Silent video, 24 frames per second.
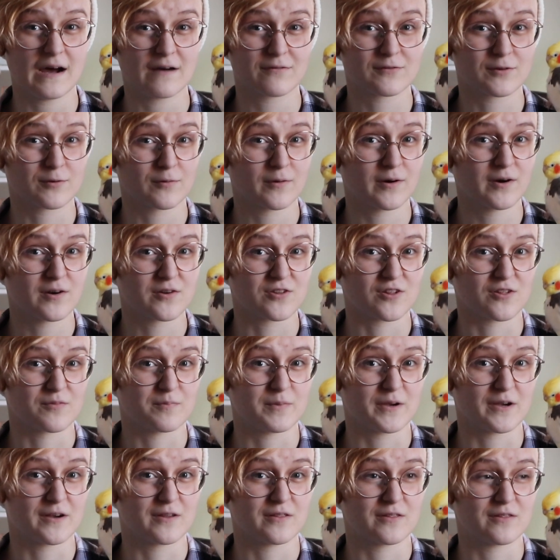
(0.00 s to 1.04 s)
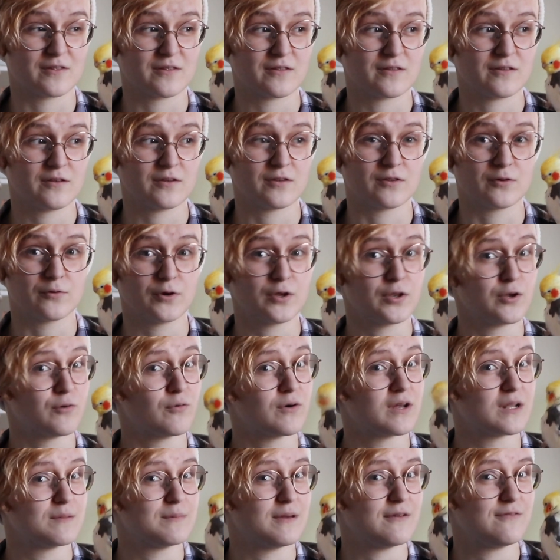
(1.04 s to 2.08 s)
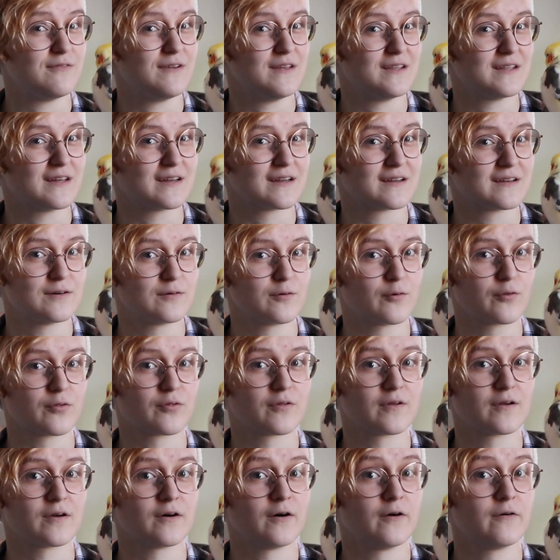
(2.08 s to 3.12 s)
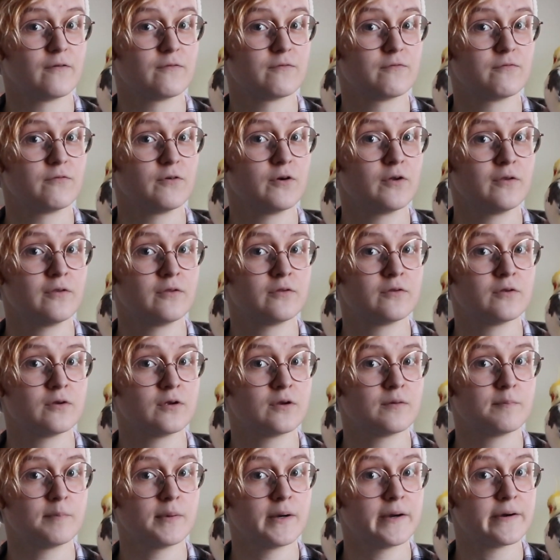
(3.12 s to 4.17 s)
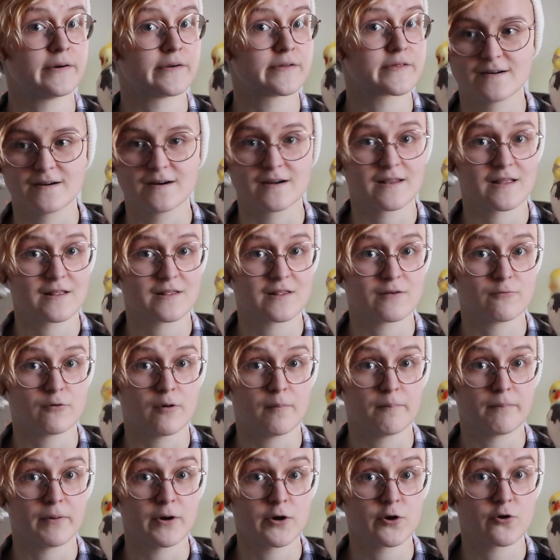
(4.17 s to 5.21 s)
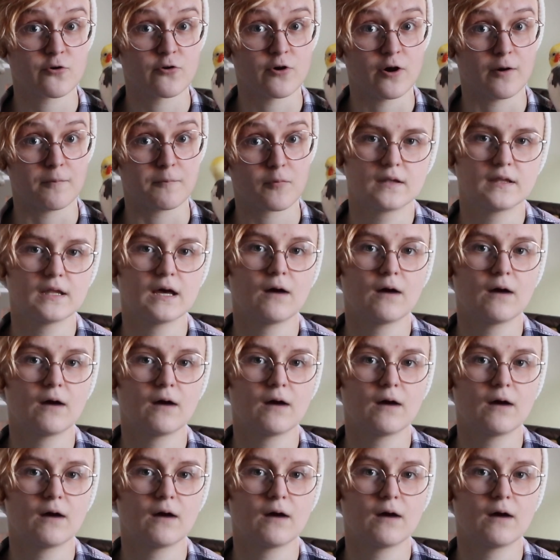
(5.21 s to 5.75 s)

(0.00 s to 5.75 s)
afterwards, just because, you know, you don't want to be feeding roasting hot food to your bird, unless you want bird crop.